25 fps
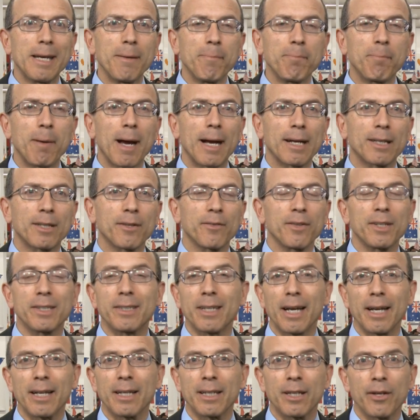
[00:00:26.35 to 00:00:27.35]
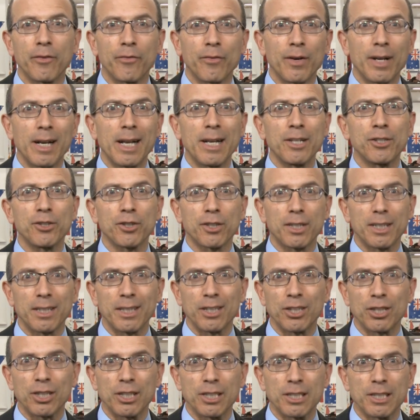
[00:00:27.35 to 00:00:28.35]
impact of the tightening of financial
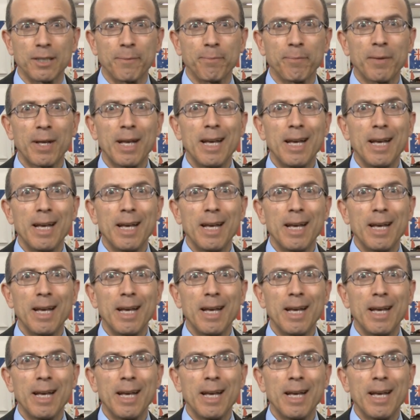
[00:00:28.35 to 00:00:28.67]
conditions.